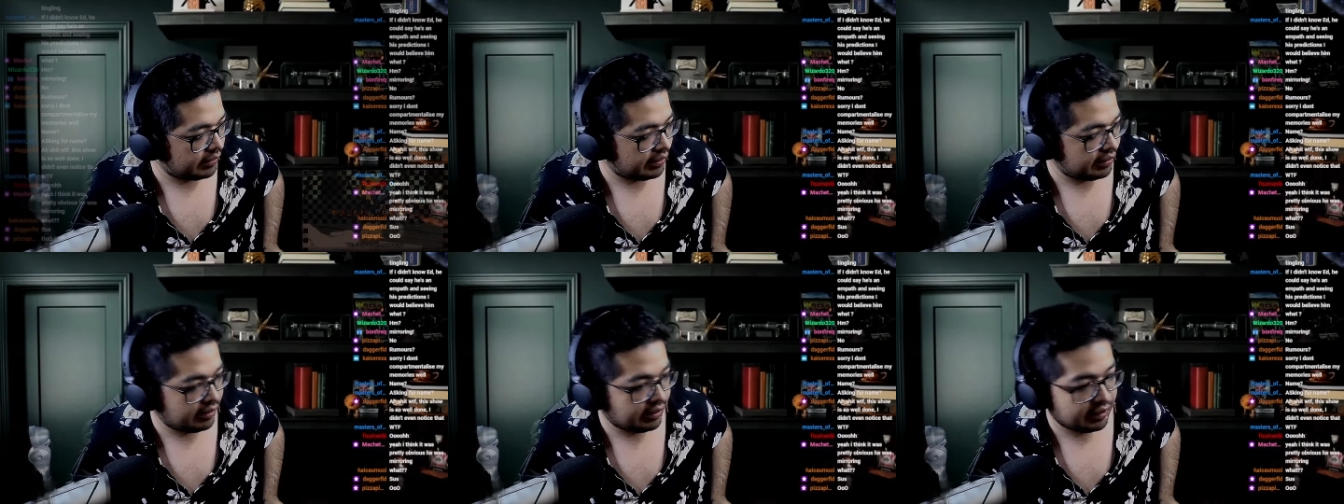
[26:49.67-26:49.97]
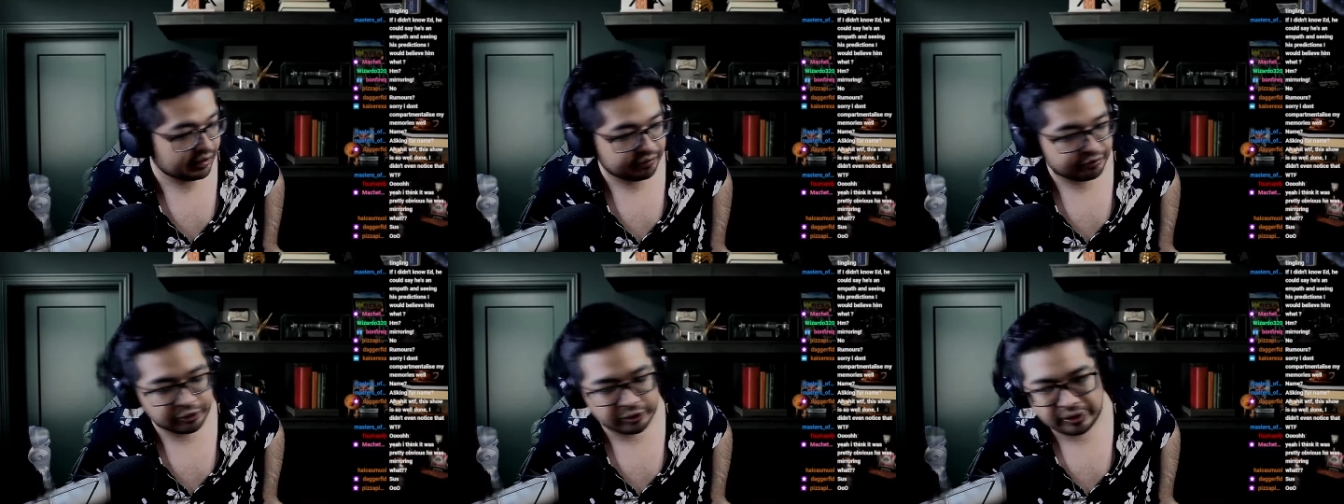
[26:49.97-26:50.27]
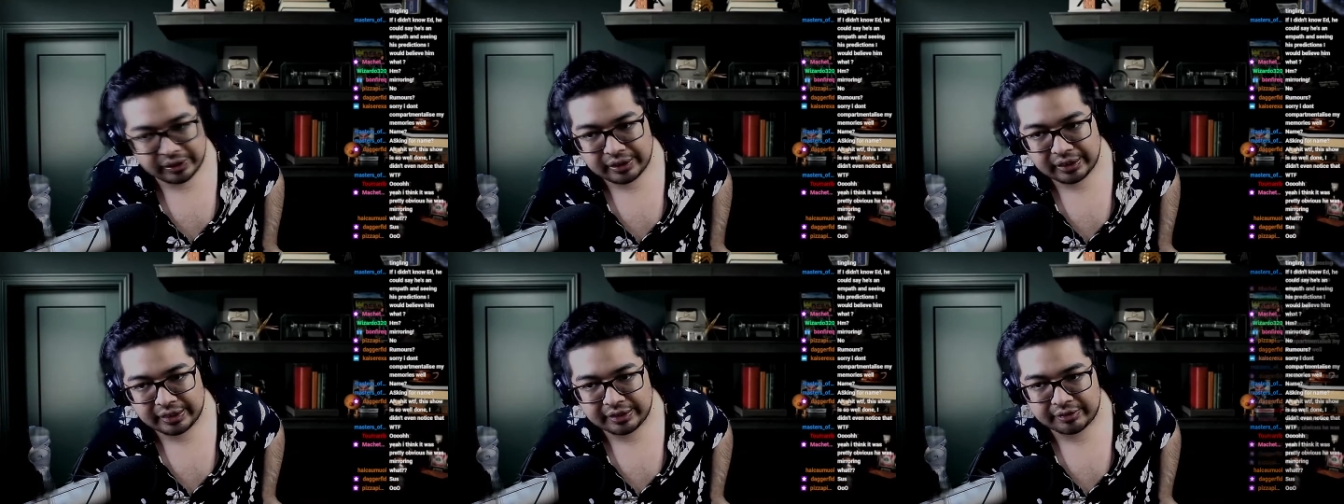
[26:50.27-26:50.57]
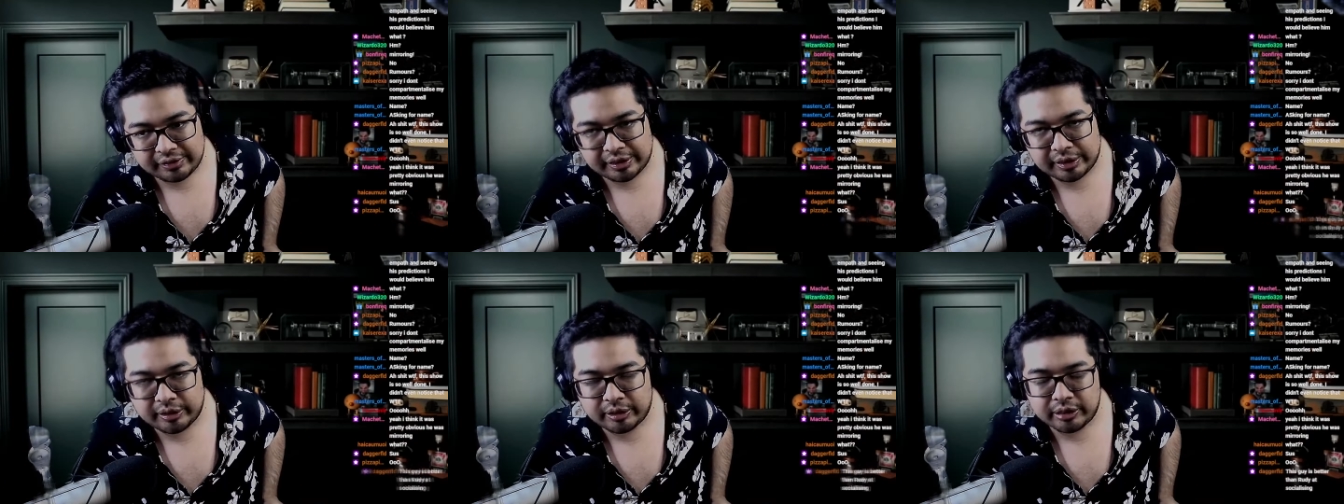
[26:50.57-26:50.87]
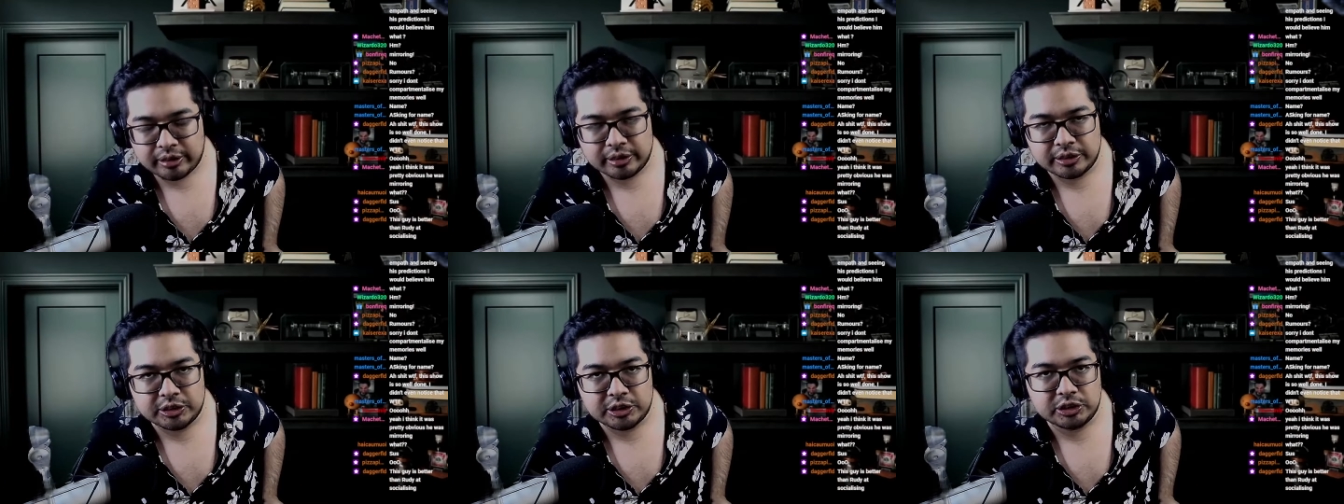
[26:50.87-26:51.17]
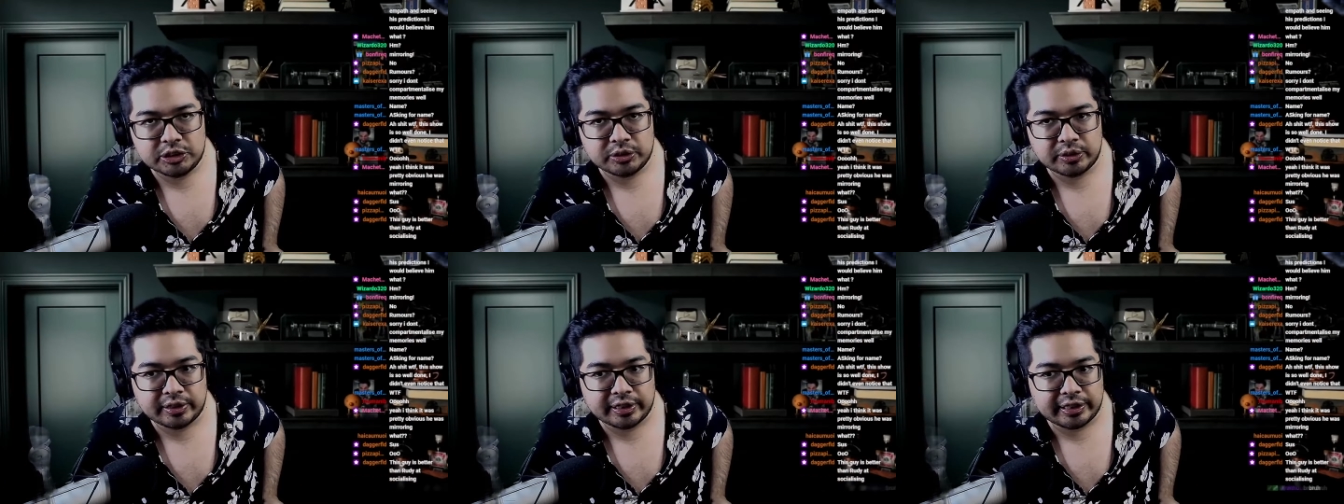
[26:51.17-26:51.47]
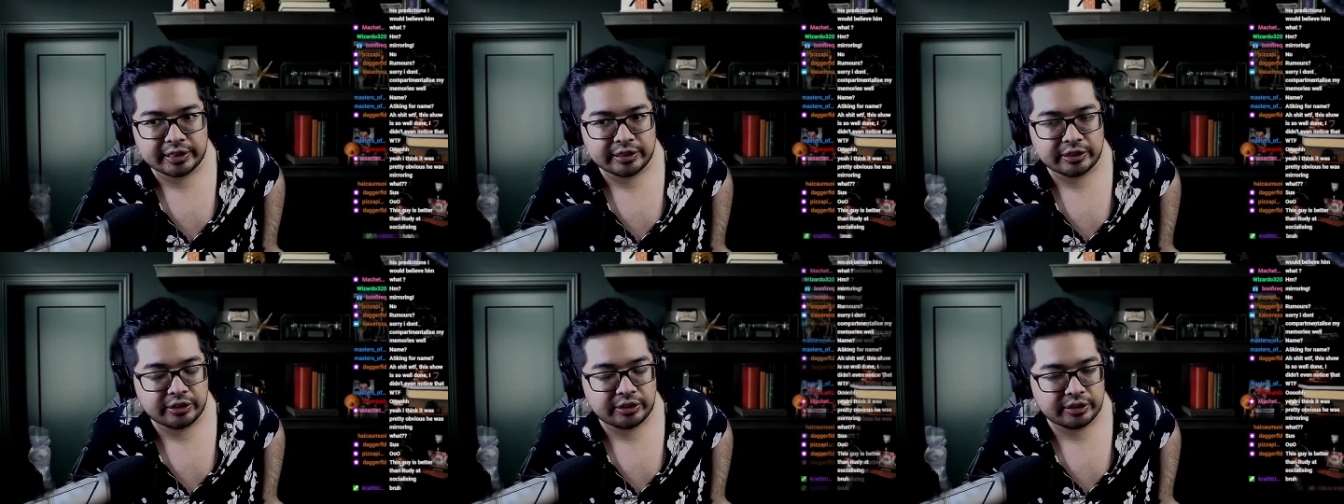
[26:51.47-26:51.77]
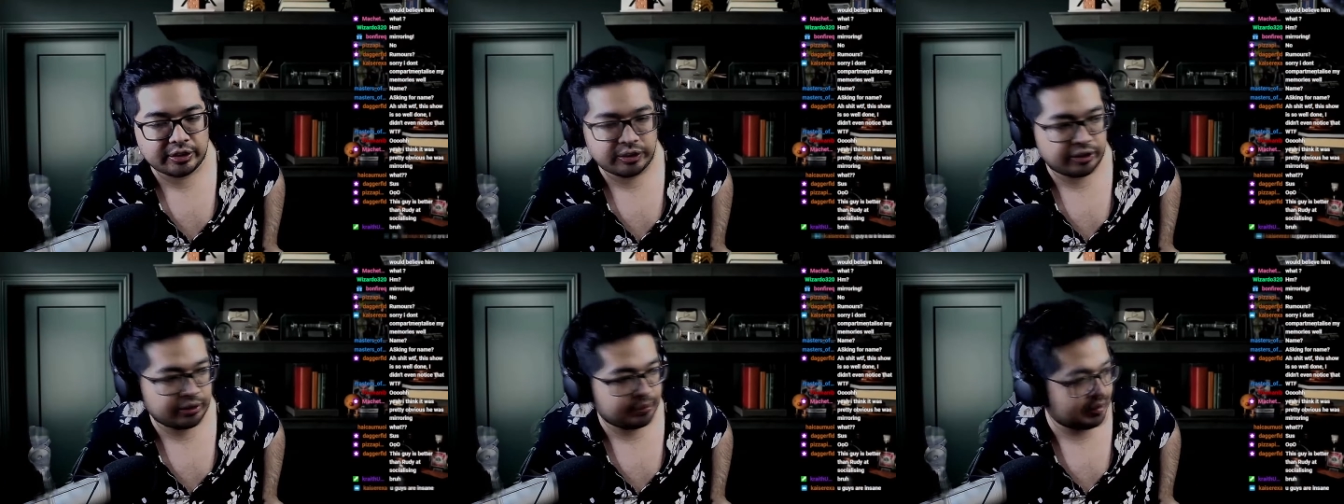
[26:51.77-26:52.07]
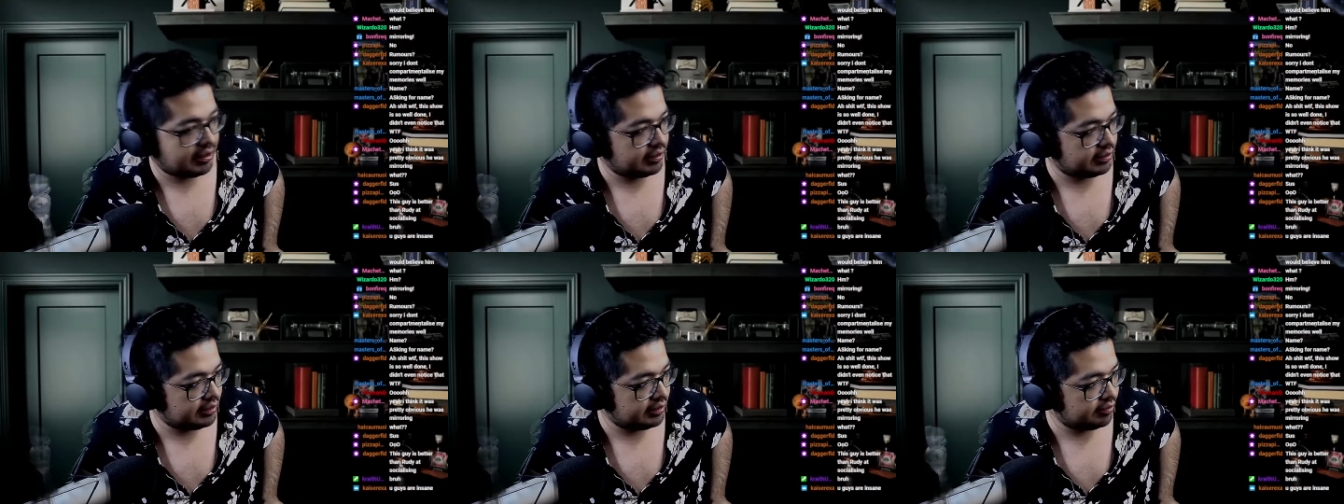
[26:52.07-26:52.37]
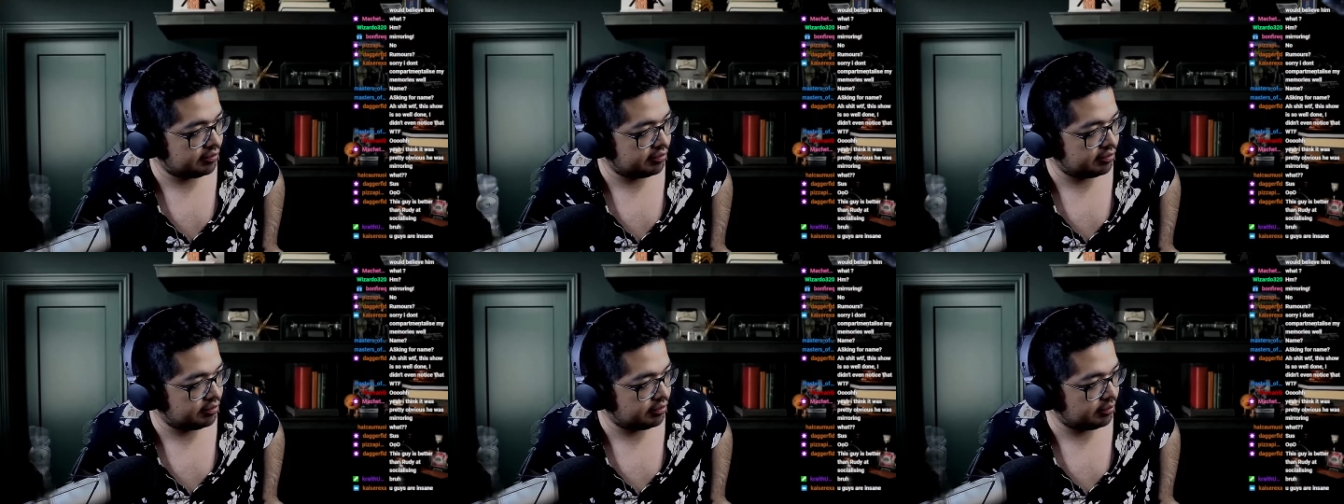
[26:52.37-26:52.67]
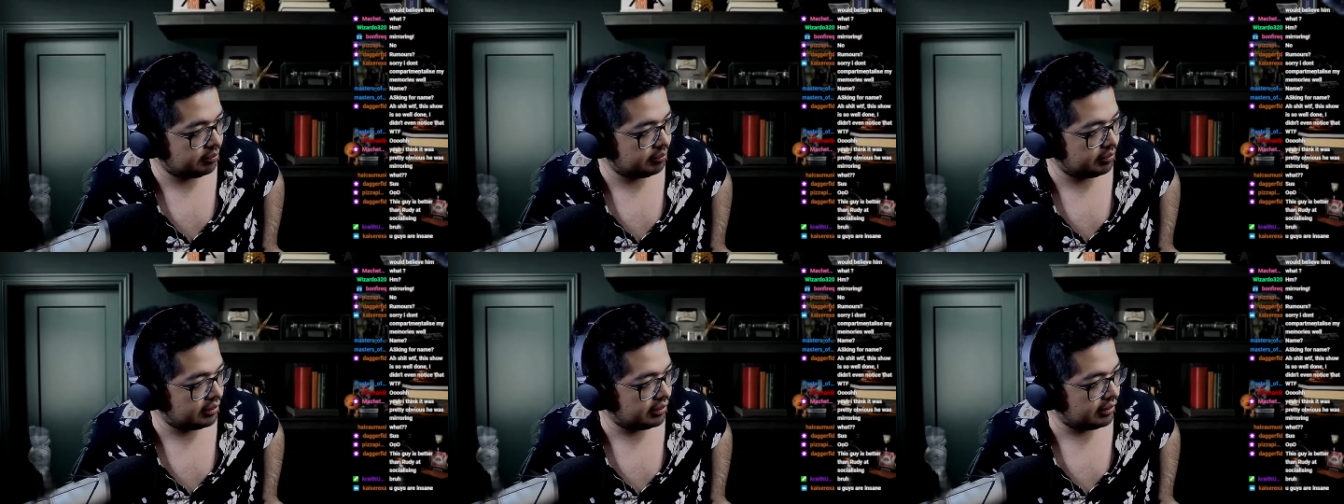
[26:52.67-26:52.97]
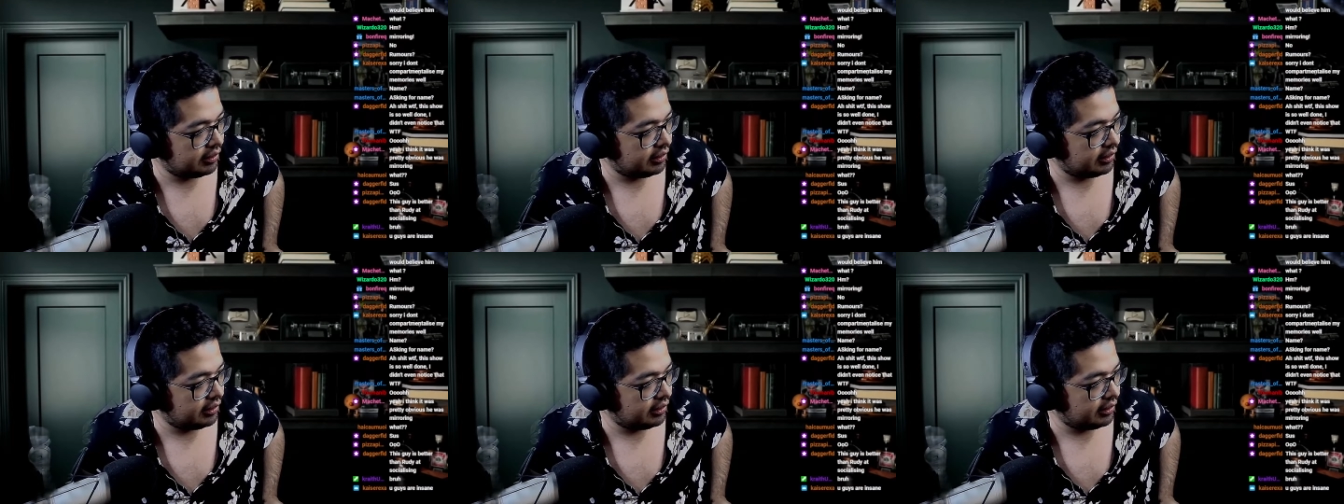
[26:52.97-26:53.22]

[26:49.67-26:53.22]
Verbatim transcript: and if they're not like psychology trained, you can automatically assume